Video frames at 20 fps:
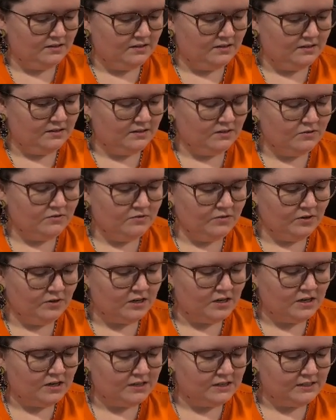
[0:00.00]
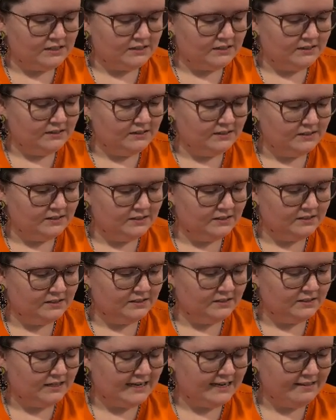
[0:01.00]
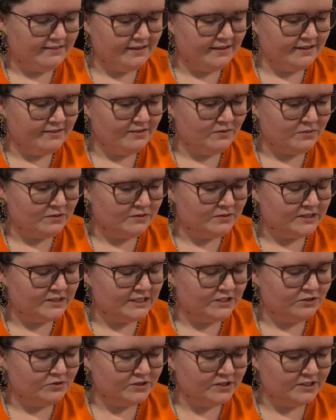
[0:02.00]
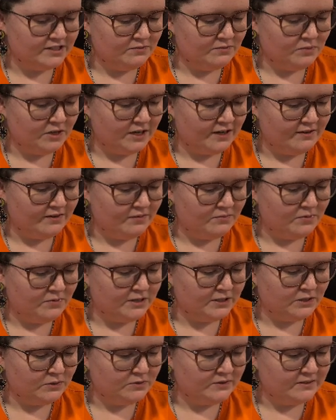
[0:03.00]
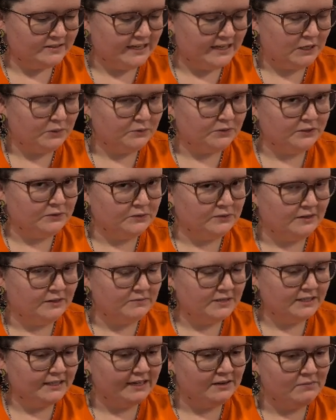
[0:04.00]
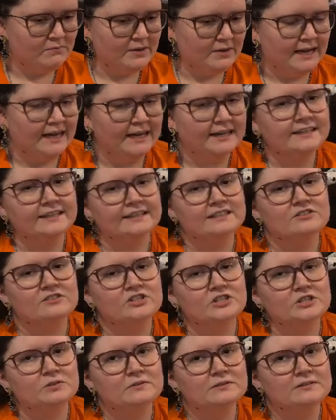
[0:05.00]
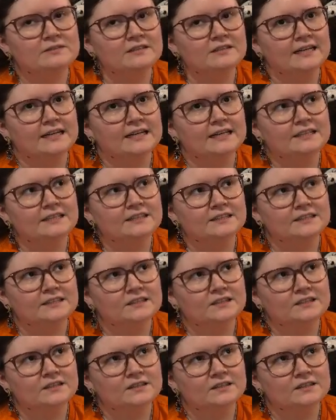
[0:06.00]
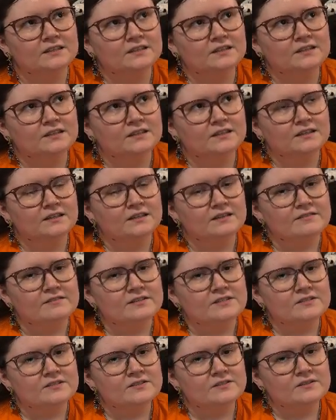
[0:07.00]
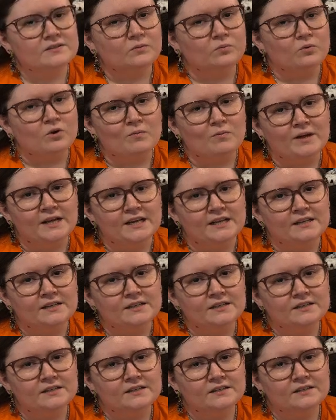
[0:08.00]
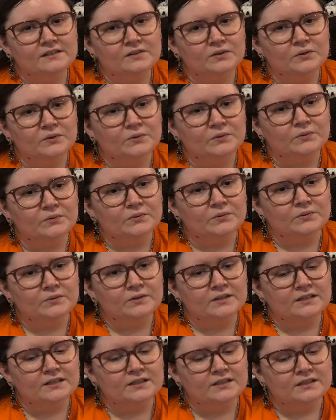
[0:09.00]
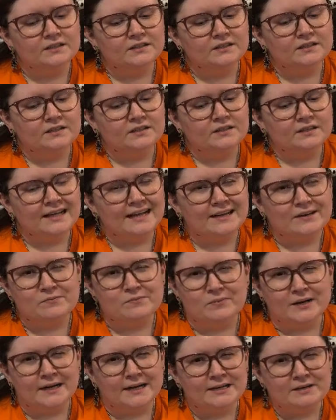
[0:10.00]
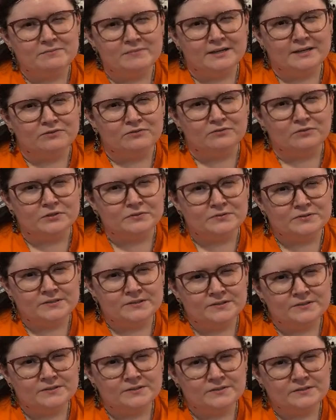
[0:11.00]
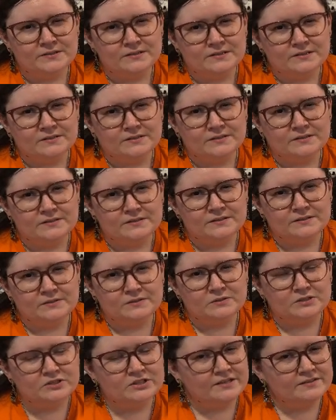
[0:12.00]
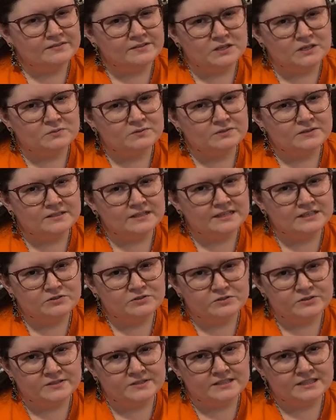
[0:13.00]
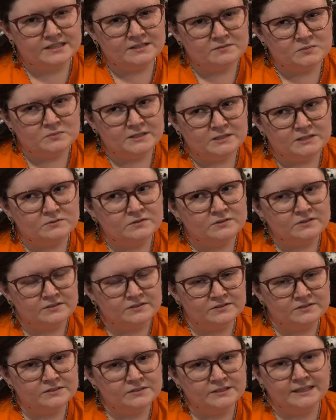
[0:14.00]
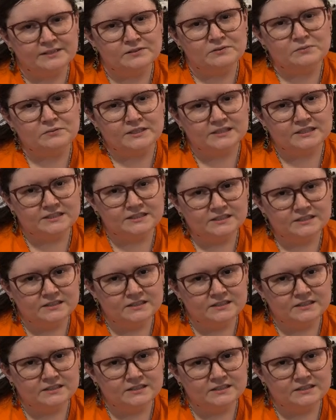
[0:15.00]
overall, I think the most interesting part of the book was how her grandma came back, and she was like this woman who had a body made of roses, which I thought was interesting, but it was also kind of weird.